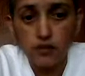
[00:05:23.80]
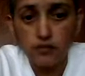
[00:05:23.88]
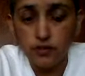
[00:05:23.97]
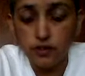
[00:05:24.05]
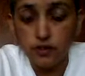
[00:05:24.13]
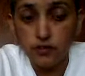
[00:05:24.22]

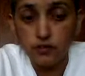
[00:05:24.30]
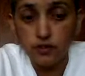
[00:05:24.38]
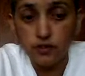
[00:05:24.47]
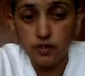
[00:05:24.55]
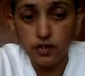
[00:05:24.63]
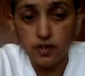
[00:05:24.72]
Very,
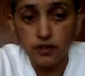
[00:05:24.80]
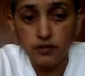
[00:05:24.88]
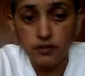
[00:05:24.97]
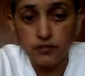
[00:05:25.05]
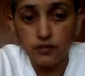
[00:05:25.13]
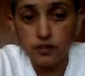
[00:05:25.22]
very high.
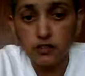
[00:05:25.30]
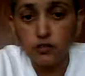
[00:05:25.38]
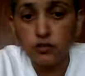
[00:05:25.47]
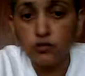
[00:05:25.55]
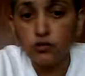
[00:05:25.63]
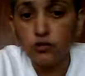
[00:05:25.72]
This
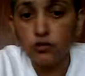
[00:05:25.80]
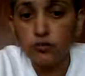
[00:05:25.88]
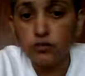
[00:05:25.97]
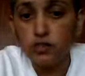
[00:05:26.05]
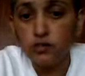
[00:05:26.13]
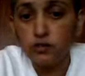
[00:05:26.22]
includes all
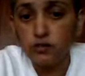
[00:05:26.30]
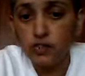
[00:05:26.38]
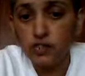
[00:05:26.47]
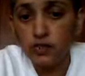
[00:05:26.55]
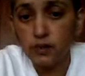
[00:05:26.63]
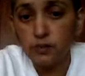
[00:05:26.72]
means of
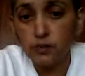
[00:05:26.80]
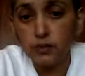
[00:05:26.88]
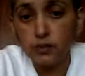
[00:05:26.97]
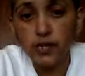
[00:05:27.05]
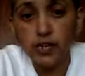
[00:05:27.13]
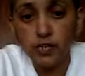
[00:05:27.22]
taking
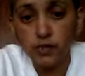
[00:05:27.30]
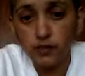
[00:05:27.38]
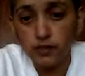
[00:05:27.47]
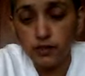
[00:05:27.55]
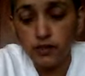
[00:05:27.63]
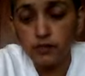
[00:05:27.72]
property
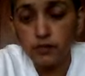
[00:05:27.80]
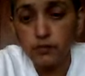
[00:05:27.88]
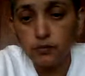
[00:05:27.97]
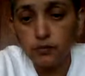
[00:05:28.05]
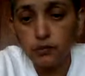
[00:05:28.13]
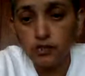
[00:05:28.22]
without the
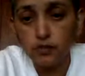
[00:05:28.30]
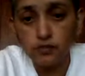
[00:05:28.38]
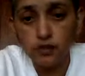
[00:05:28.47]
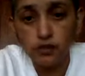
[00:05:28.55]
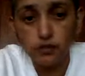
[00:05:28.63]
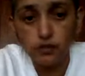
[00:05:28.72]
permission
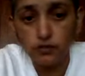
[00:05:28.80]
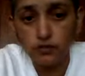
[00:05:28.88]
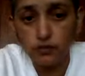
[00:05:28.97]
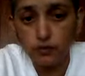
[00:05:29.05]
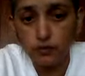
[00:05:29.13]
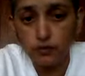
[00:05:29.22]
of the owner of
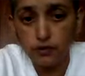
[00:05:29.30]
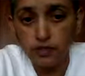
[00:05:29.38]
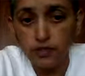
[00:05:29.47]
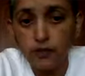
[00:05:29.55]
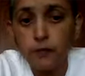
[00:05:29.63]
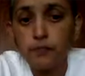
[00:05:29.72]
the property,
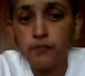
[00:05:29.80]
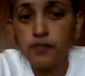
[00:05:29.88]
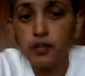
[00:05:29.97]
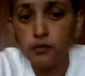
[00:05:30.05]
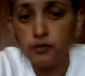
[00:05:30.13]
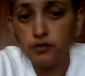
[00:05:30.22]

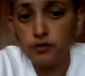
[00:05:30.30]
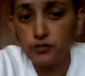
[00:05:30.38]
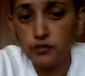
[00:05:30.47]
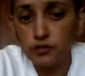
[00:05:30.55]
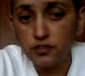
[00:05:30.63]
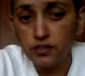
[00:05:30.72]
proof of
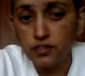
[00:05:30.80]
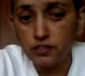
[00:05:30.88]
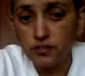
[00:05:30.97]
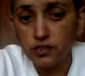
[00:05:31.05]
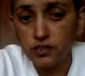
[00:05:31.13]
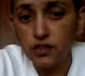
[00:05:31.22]
forced
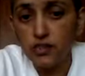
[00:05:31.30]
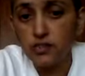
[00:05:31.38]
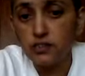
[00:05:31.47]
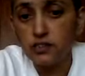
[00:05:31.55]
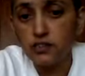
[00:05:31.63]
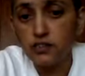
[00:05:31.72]
entry.
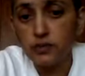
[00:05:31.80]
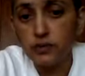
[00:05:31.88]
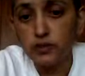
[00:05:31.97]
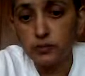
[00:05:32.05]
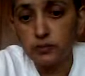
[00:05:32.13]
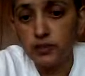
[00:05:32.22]
The insurer
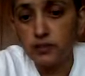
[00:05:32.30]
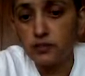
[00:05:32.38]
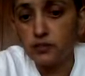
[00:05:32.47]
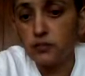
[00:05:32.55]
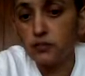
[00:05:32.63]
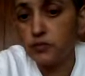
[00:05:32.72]
will replace
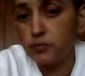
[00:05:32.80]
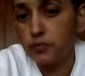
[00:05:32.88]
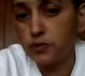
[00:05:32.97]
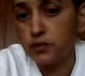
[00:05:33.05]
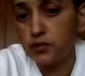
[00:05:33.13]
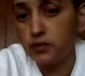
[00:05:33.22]
the
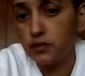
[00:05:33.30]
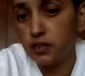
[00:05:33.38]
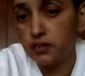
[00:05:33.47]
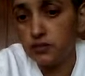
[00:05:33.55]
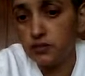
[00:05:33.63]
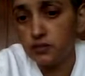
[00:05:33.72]
broken
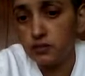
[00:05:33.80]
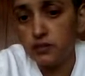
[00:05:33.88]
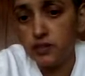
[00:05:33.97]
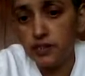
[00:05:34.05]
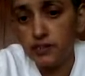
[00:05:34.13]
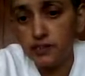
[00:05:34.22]
locks
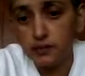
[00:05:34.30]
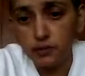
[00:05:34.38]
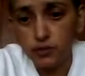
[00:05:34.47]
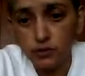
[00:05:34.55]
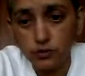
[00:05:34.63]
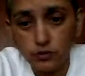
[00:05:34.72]
and
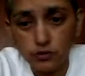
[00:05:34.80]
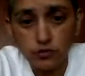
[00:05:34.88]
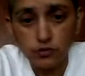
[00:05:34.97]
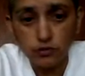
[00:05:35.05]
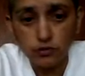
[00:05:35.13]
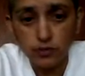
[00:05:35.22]
damage
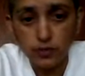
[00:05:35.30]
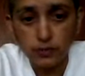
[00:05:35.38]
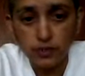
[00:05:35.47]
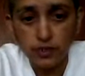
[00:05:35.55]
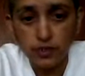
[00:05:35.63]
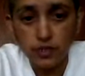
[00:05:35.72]
caused to
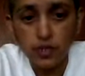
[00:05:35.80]
property.